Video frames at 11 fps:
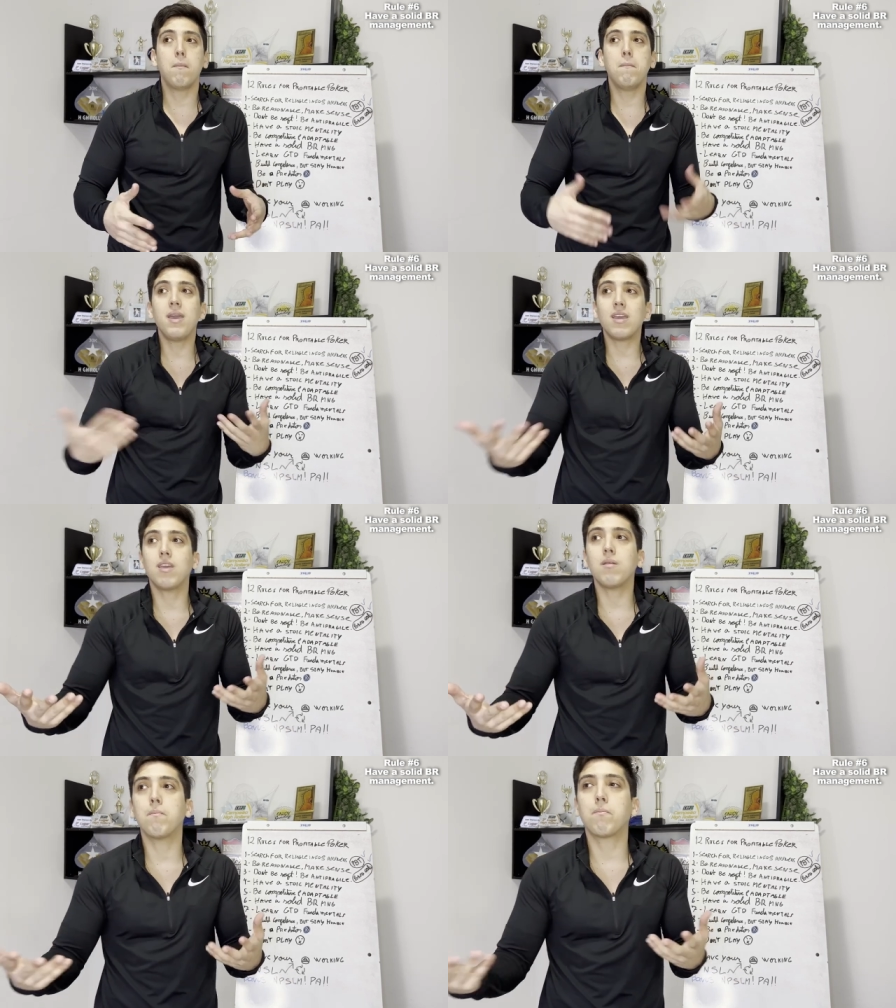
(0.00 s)

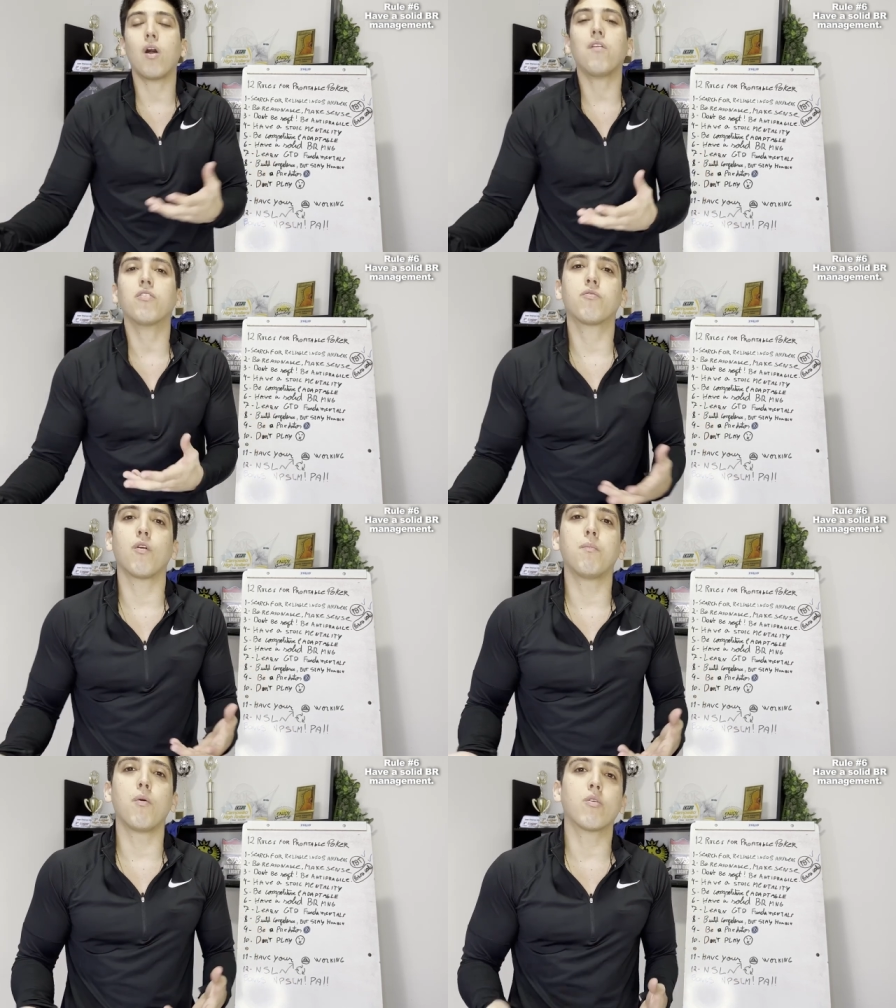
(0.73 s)
making profit
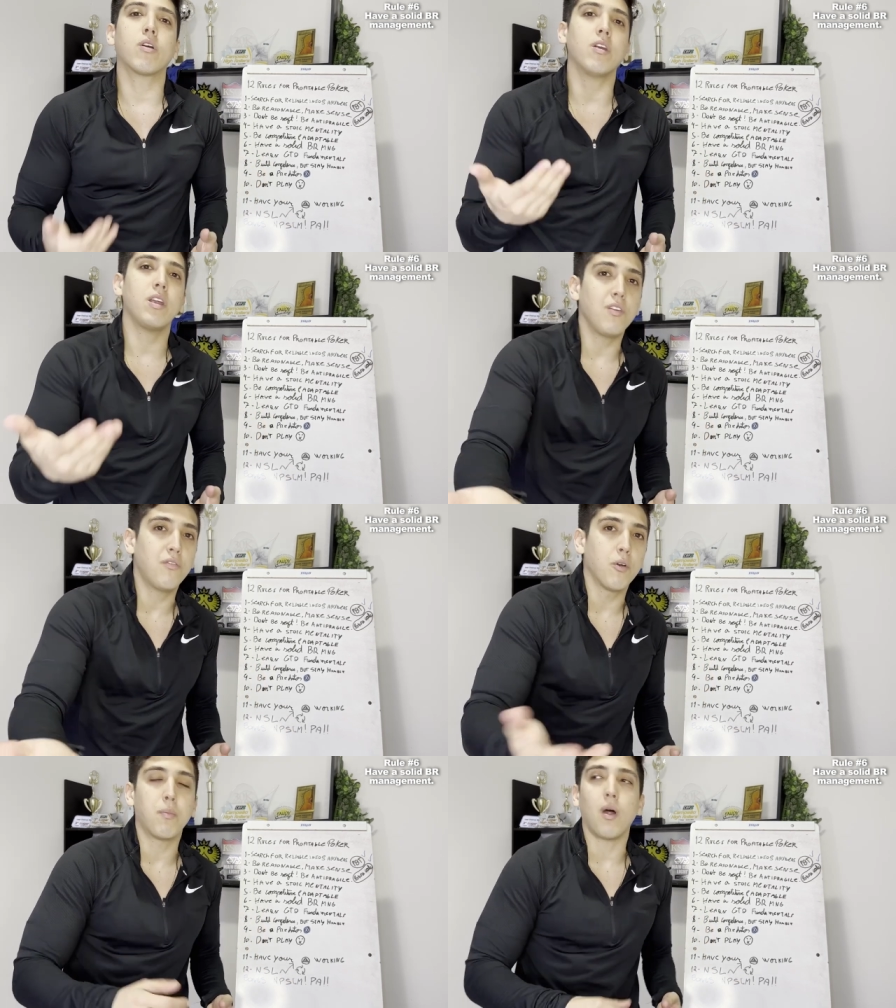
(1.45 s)
from poker
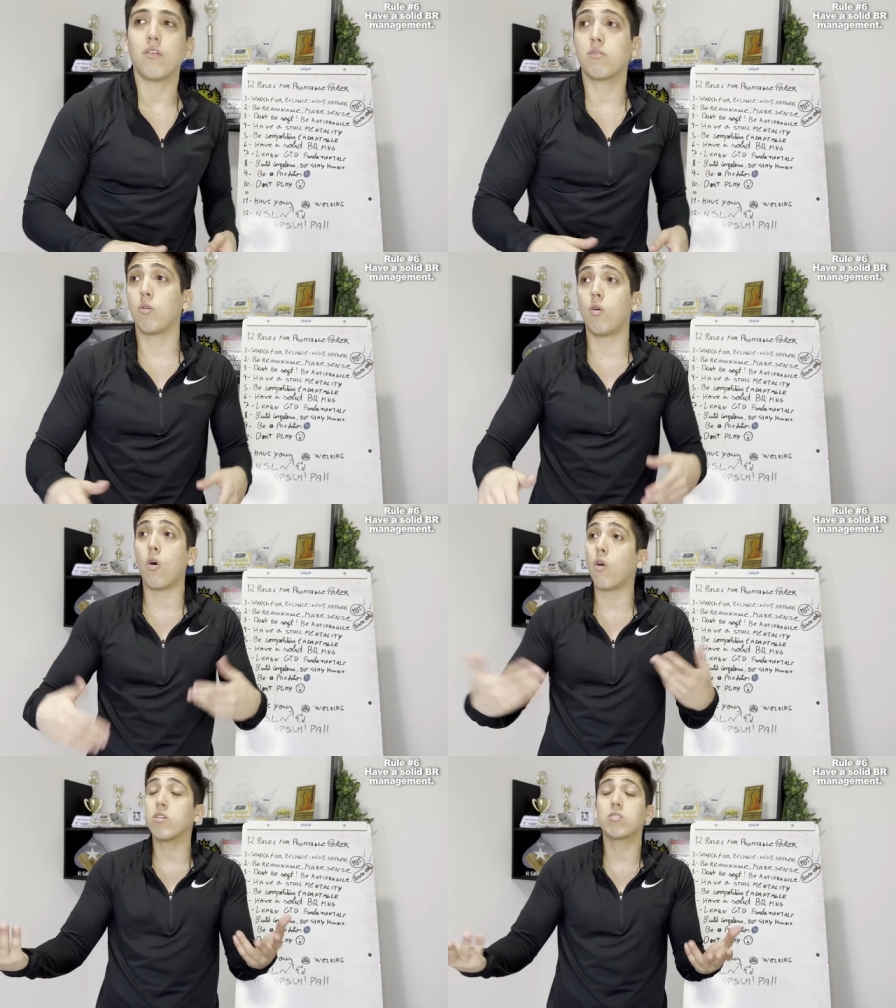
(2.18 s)
if you're profitable
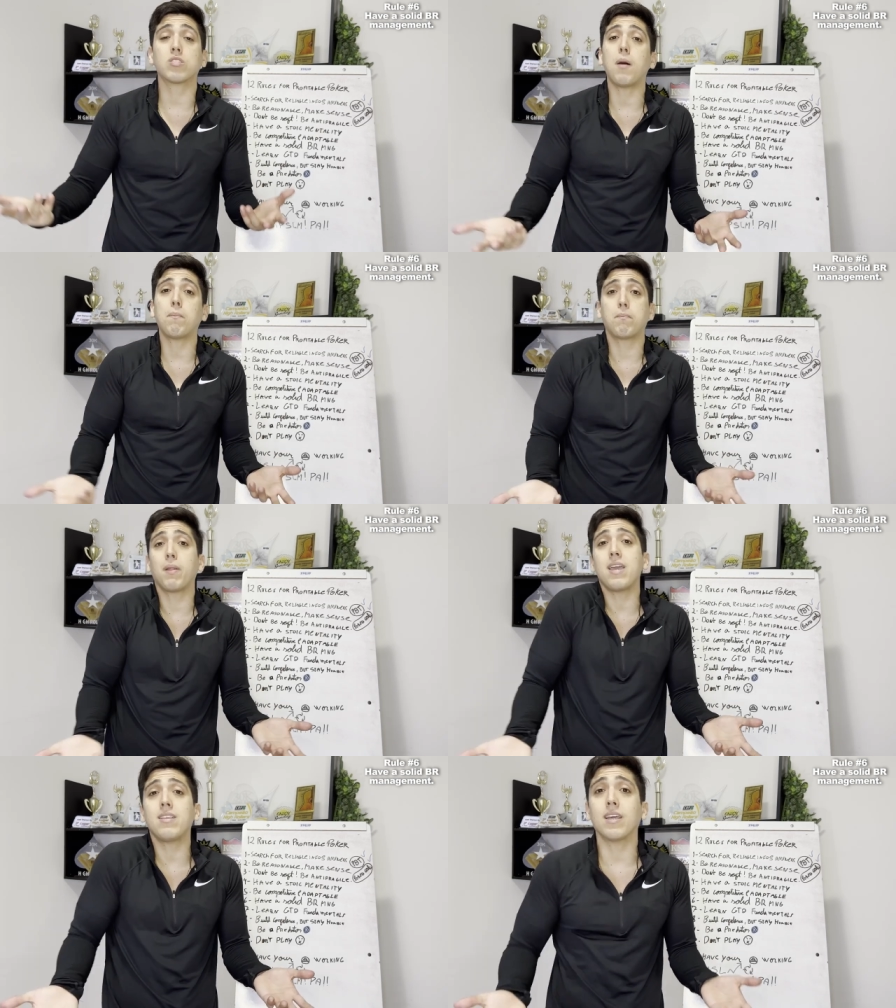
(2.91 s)
or you stop
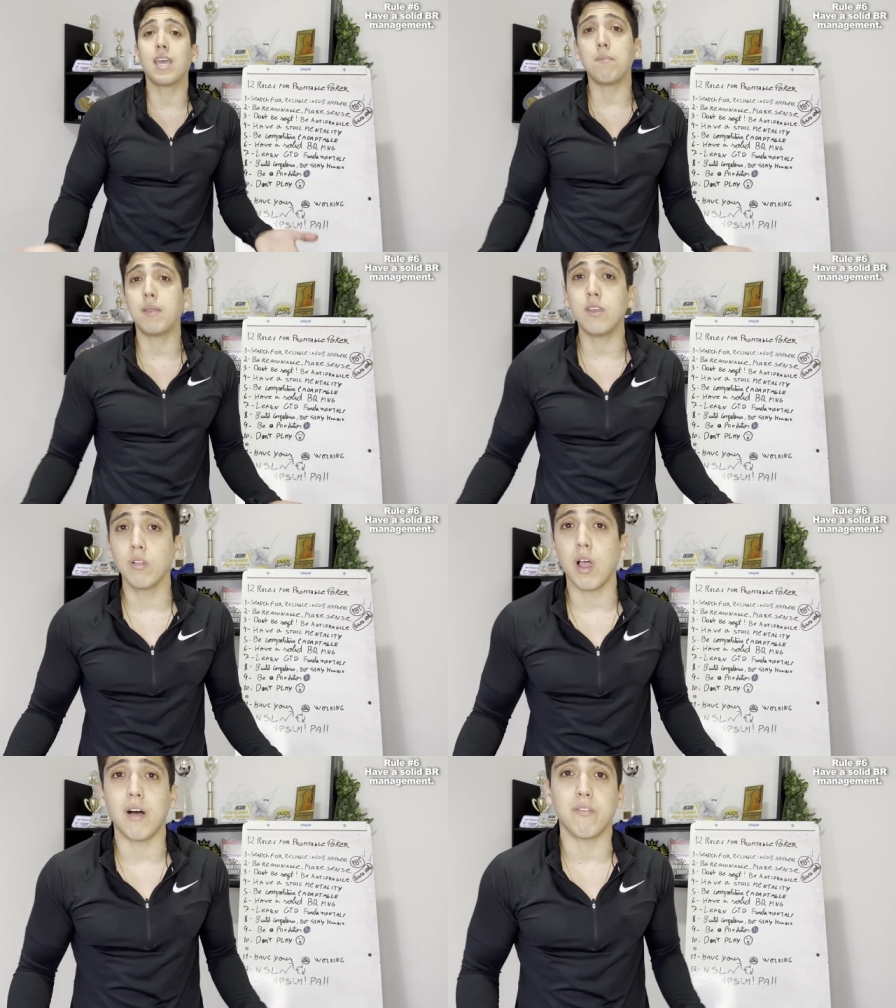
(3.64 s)
playing the game that
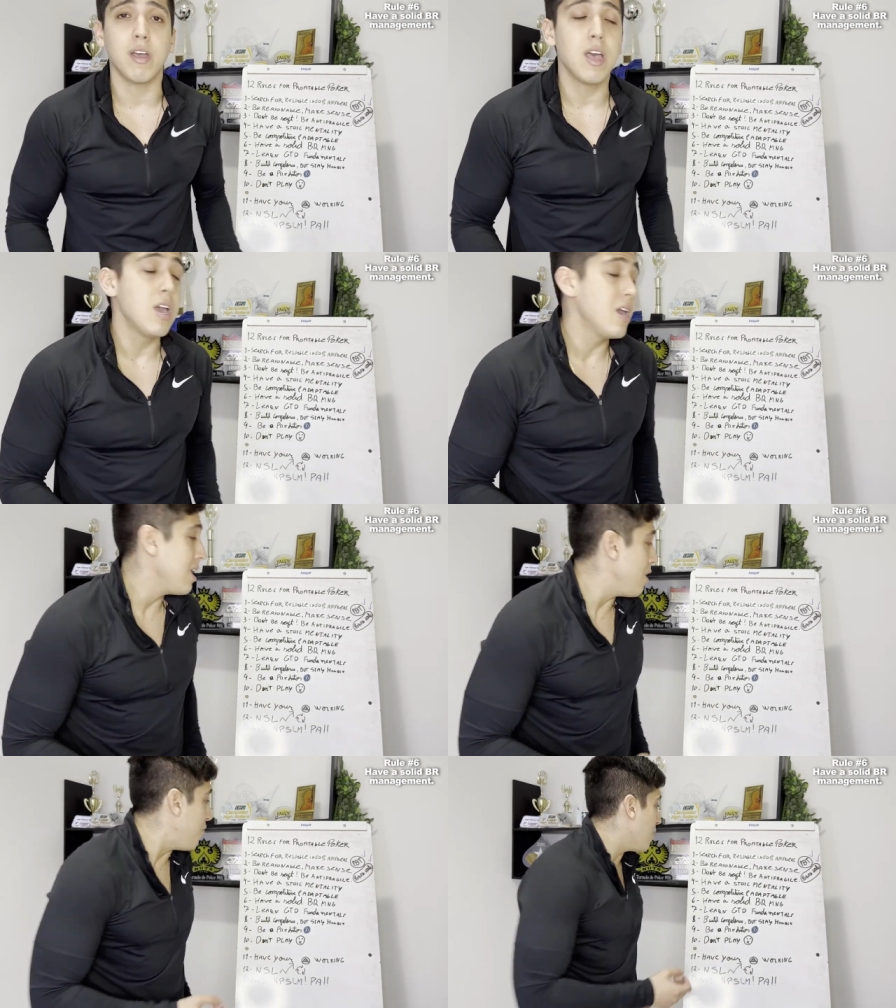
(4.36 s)
you love.
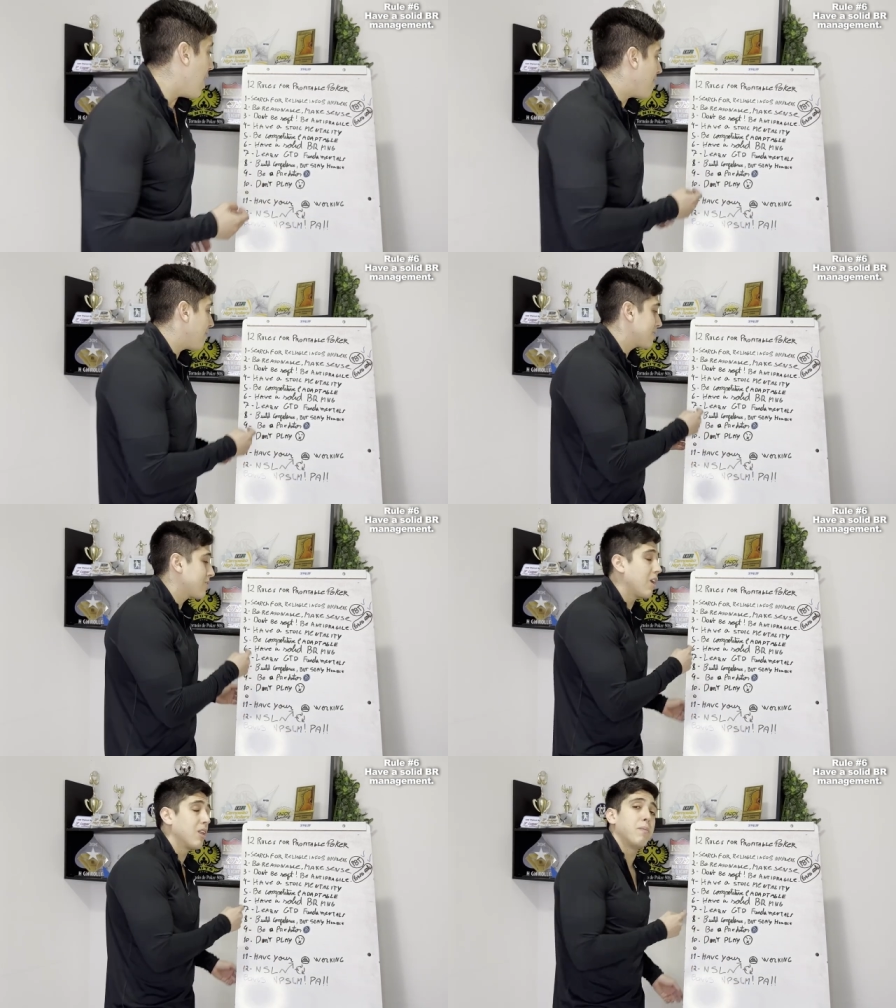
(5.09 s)
If you have a
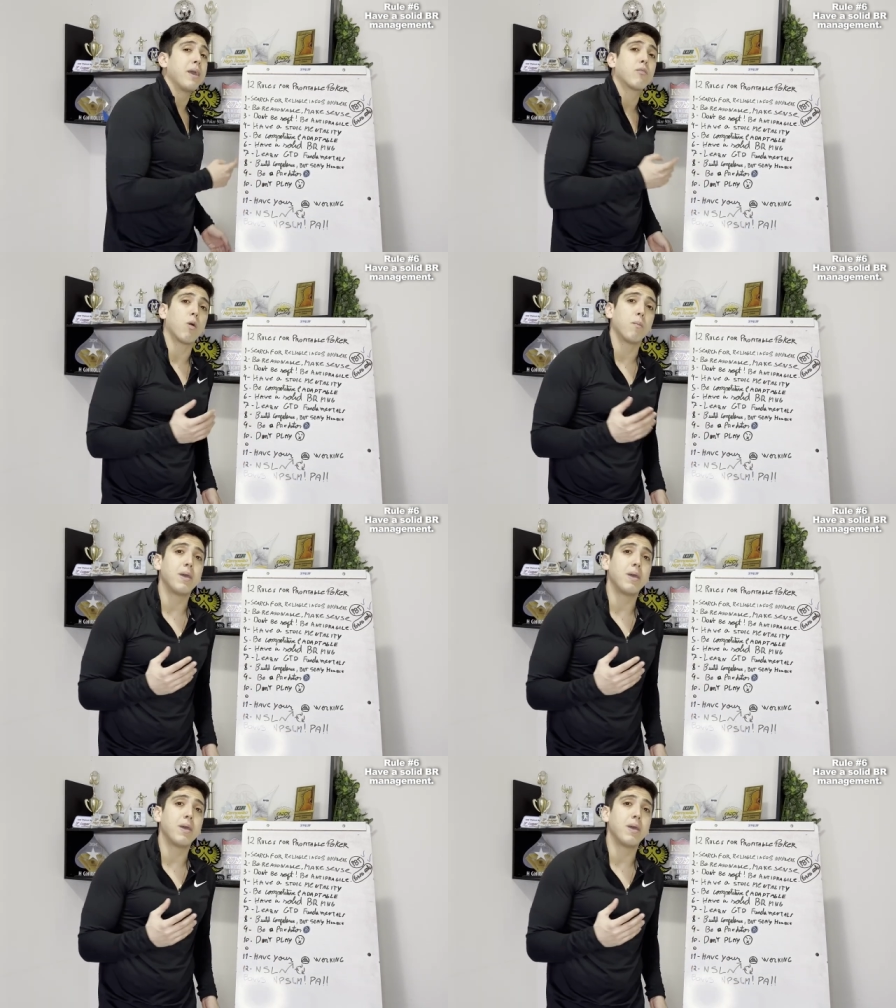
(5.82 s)
solid bankroll